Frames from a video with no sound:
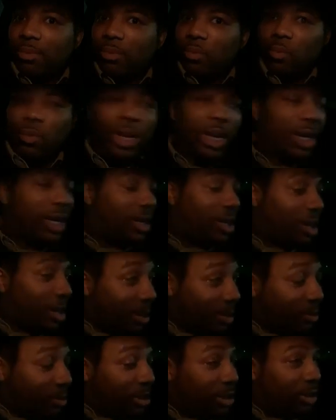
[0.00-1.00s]
When it
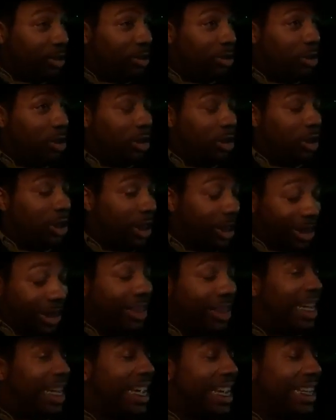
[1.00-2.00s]
comes to
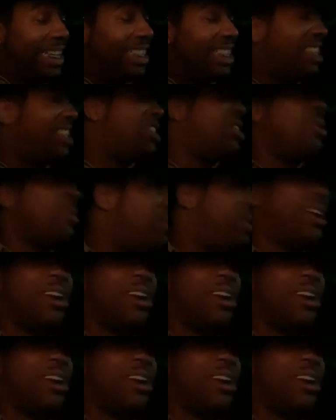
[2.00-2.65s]
things to